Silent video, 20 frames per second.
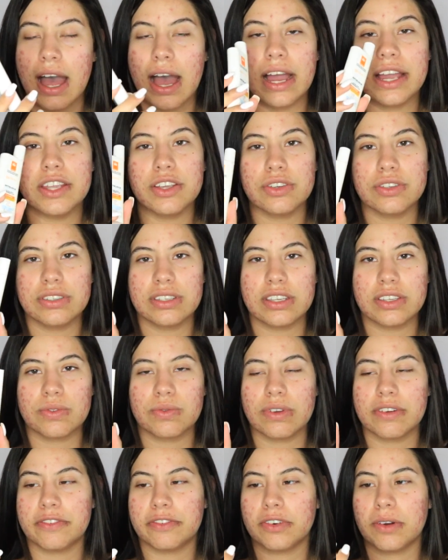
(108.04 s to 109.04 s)
I use this
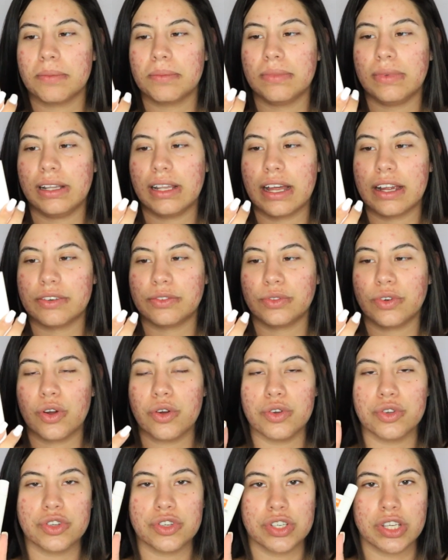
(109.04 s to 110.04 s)
one from La
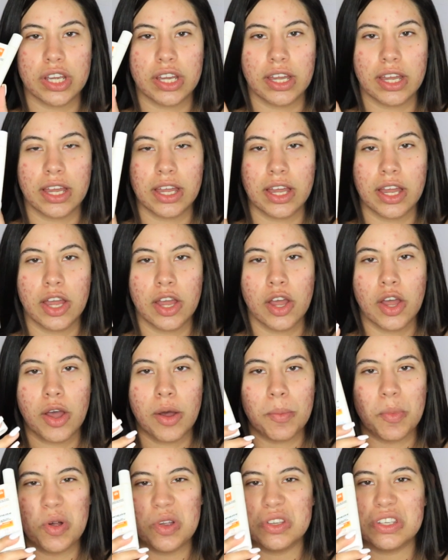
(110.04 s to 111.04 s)
Roche
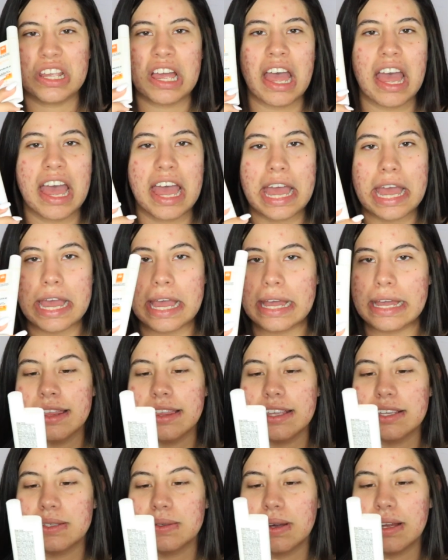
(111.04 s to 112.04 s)
Posay.
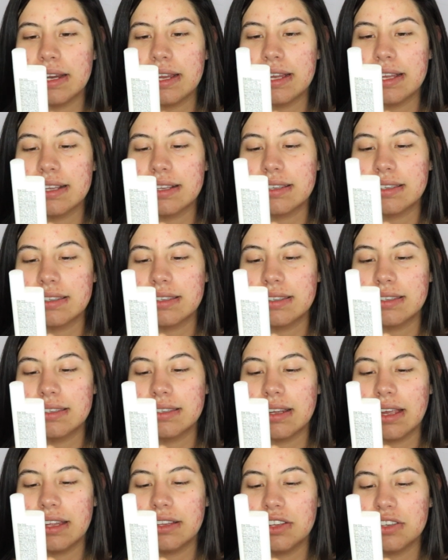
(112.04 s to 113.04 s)
This one
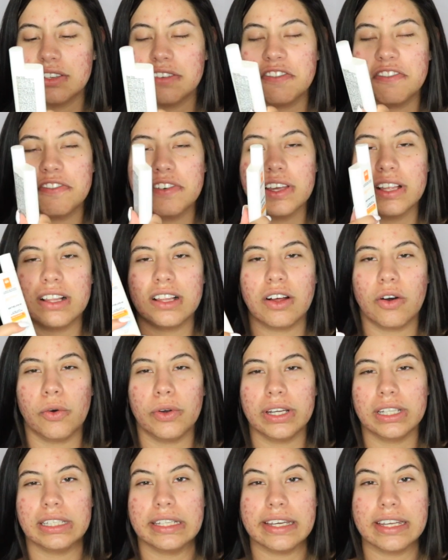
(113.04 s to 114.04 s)
is, it doesn't feel
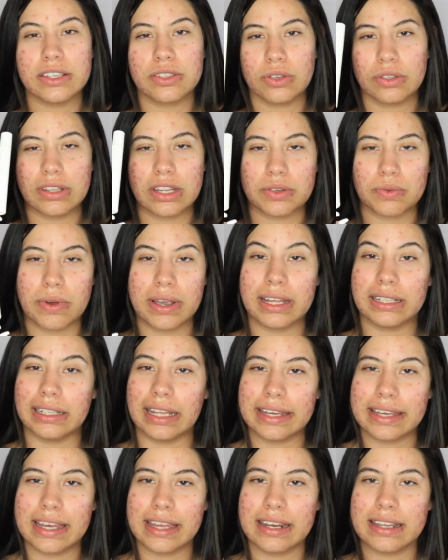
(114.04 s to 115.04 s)
oily, so that's why I
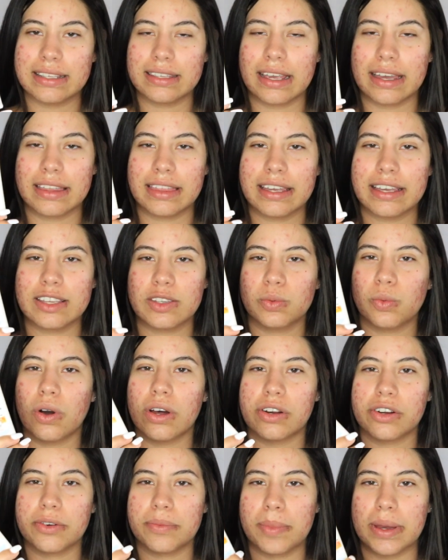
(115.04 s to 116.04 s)
like it. Is I think it's
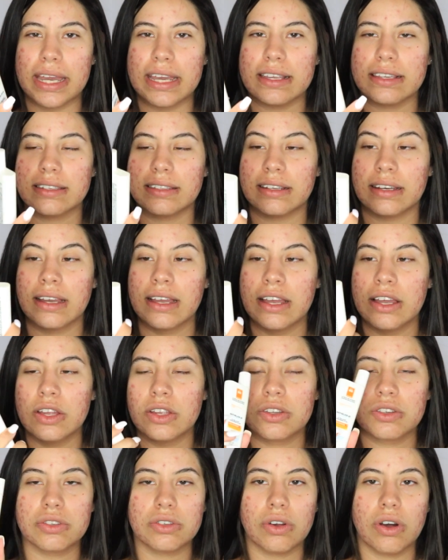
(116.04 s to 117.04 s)
water-based.
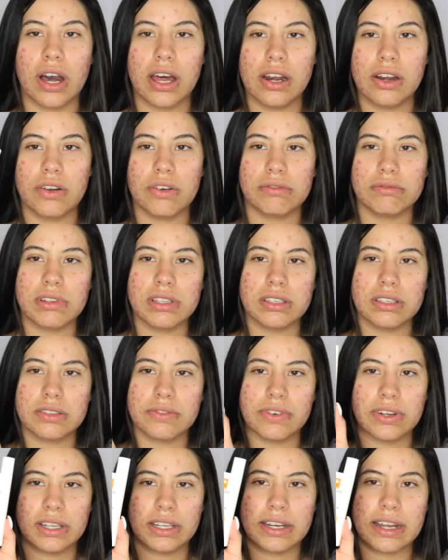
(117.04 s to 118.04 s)
So I don't know, this
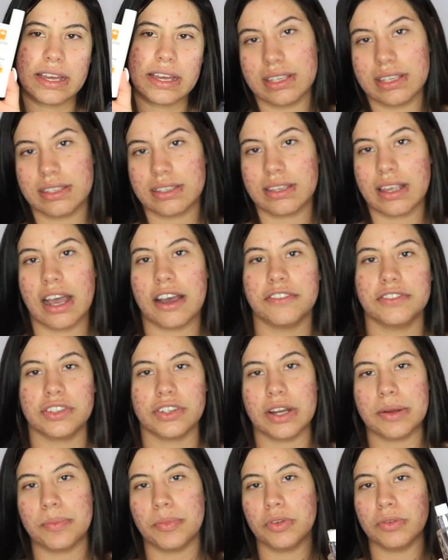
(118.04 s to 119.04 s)
is really This,
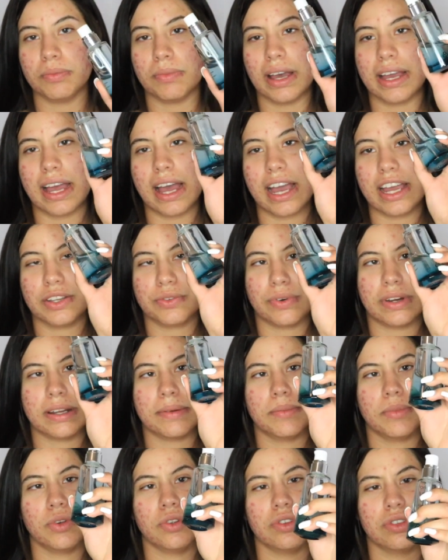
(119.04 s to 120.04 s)
after I put my
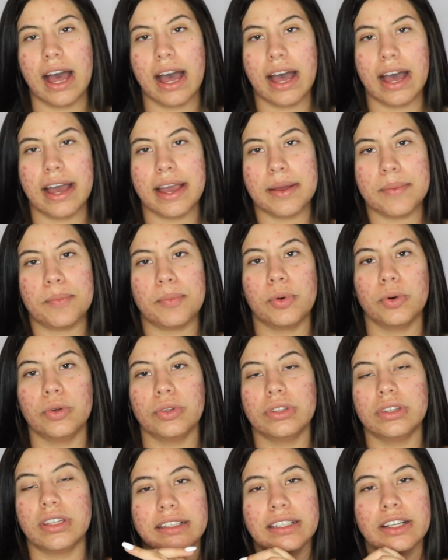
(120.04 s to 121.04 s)
hydrating boost, I
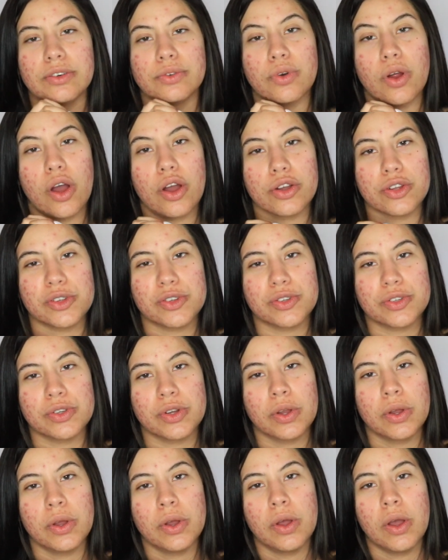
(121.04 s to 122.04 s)
put La Roche